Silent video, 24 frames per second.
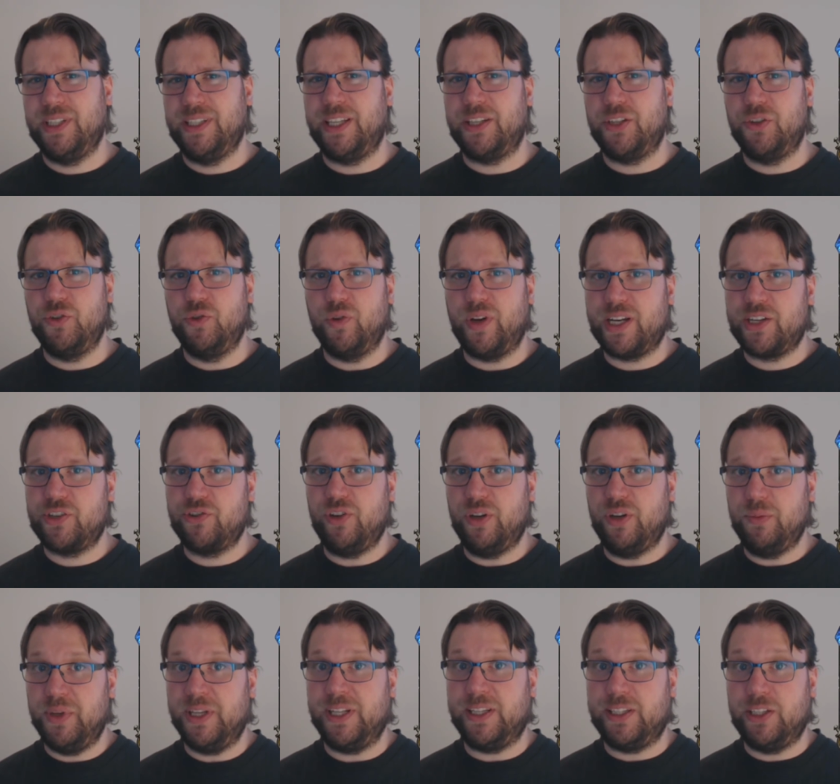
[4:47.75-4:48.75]
that you actually
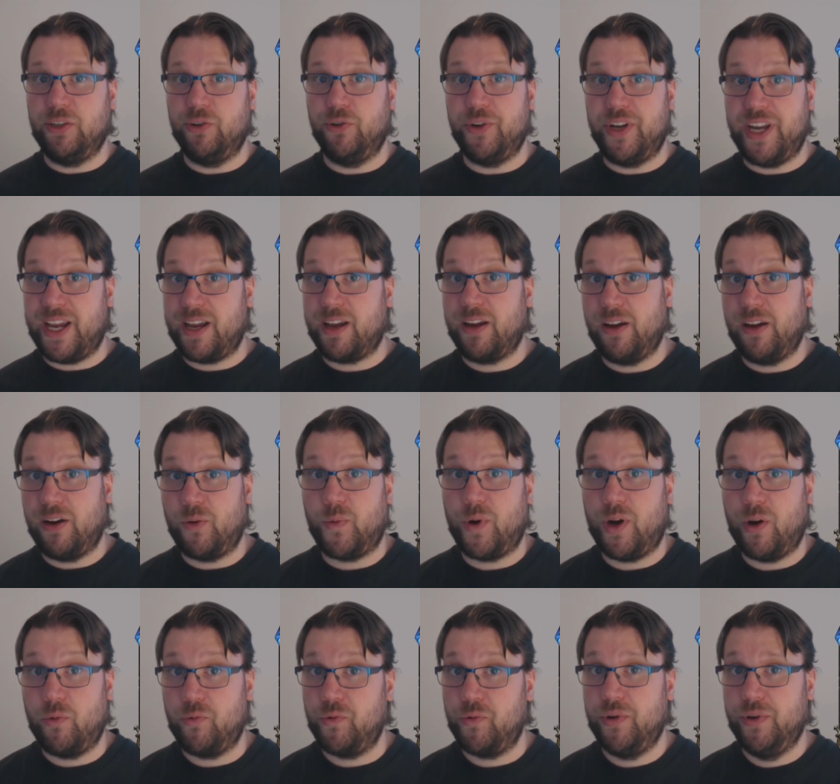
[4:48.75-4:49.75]
built your deck
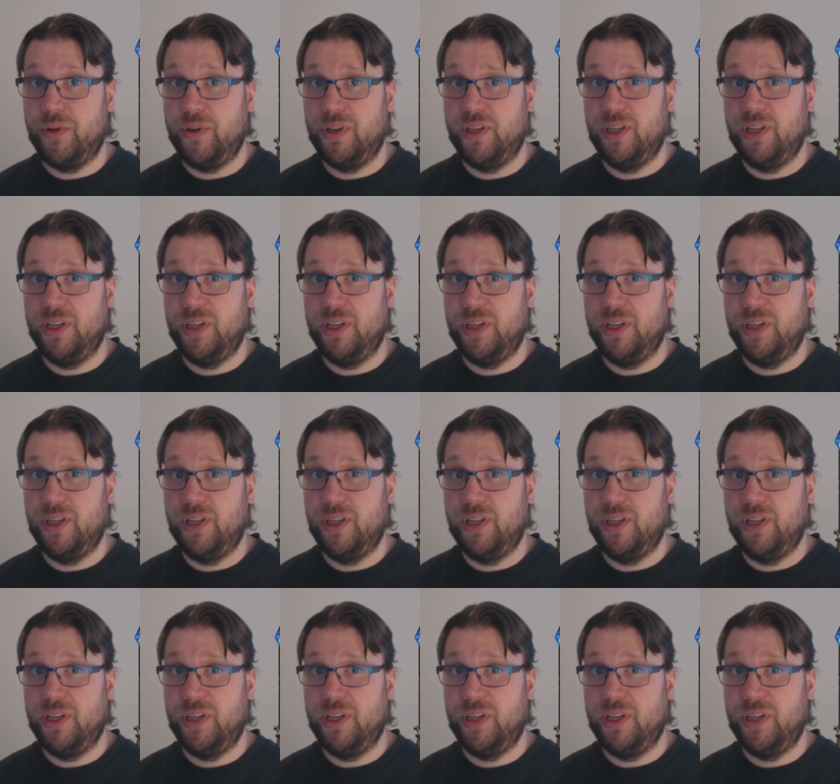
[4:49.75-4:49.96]
around.